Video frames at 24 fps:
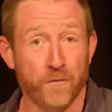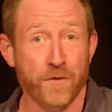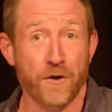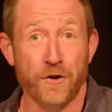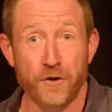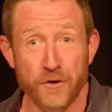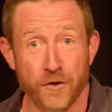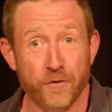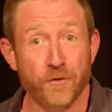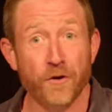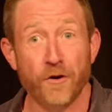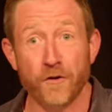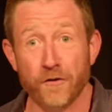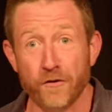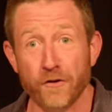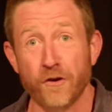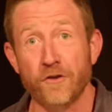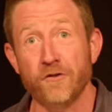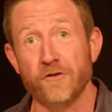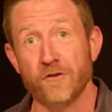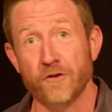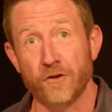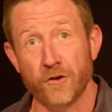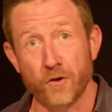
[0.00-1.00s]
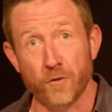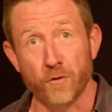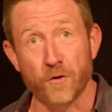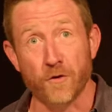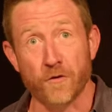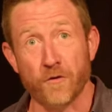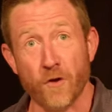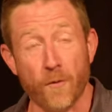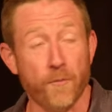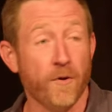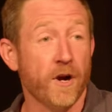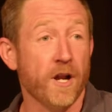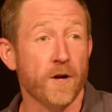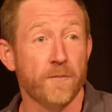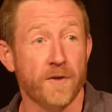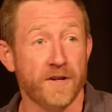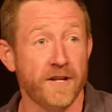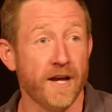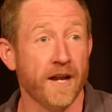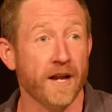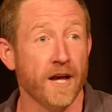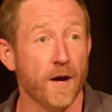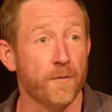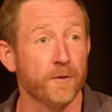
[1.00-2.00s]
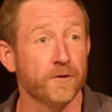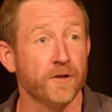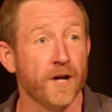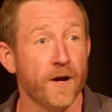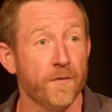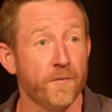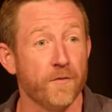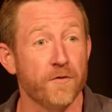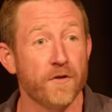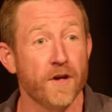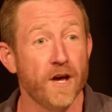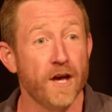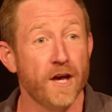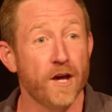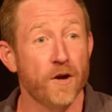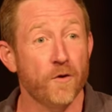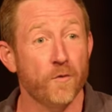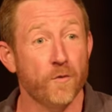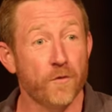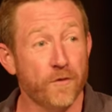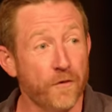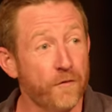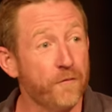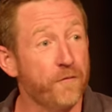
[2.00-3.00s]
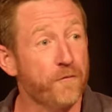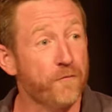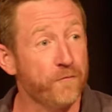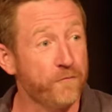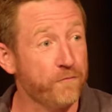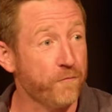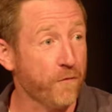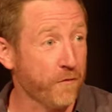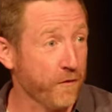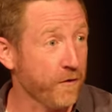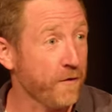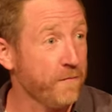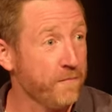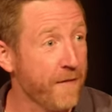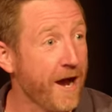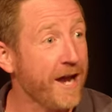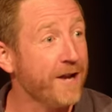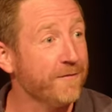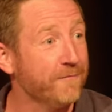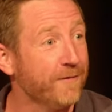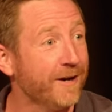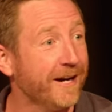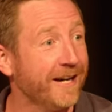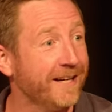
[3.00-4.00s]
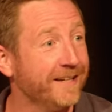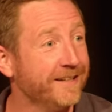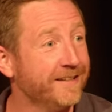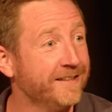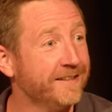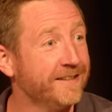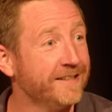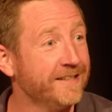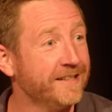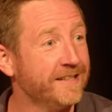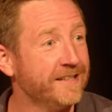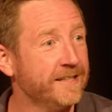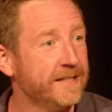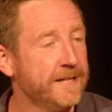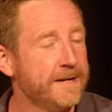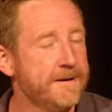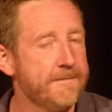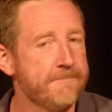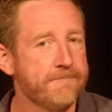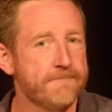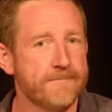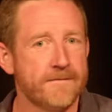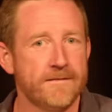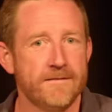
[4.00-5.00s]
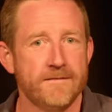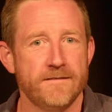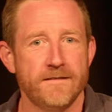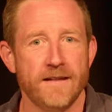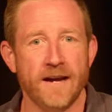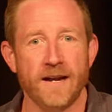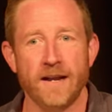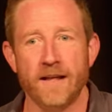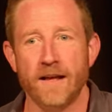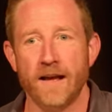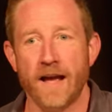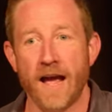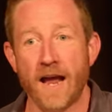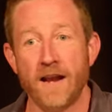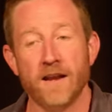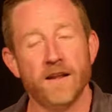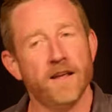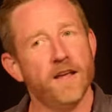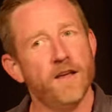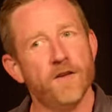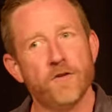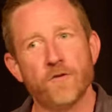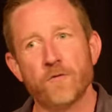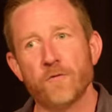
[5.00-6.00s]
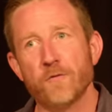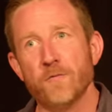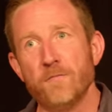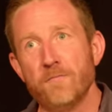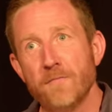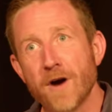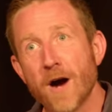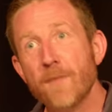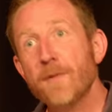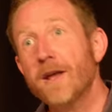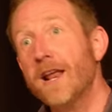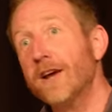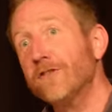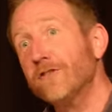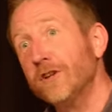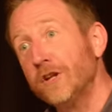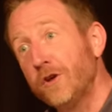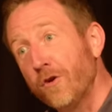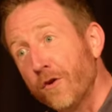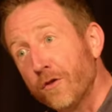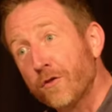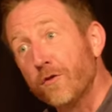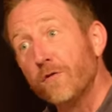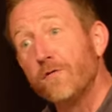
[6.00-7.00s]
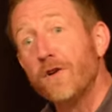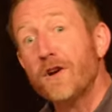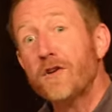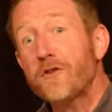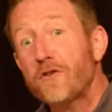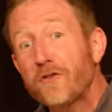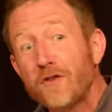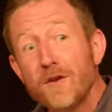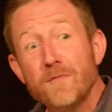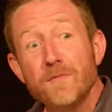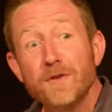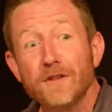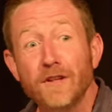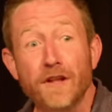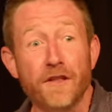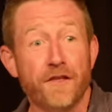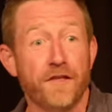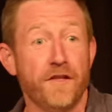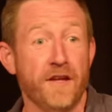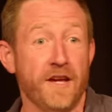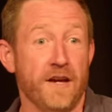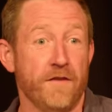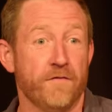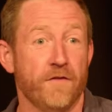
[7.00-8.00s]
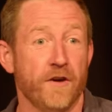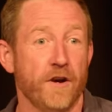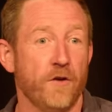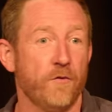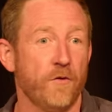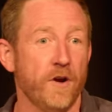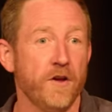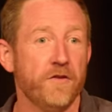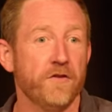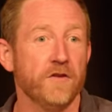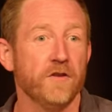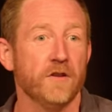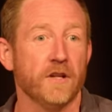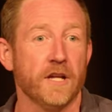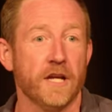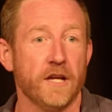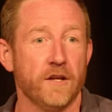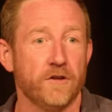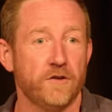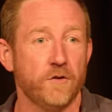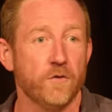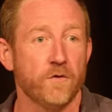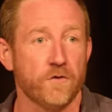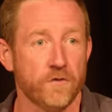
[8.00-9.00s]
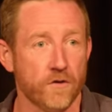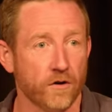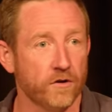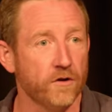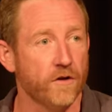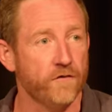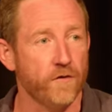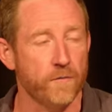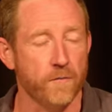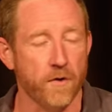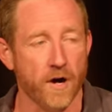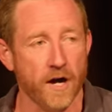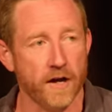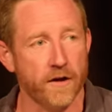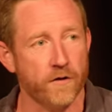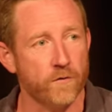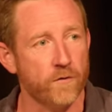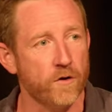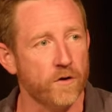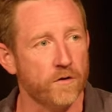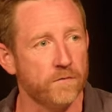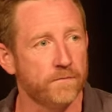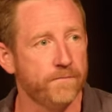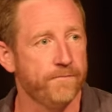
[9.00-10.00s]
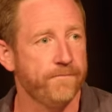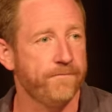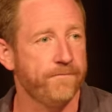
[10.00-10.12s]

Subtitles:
the neurosurgeon who was operating on my dad a couple of times was a mate of mine. And his mum had actually gone through a very similar thing very recently. She was knocked off a bike as well.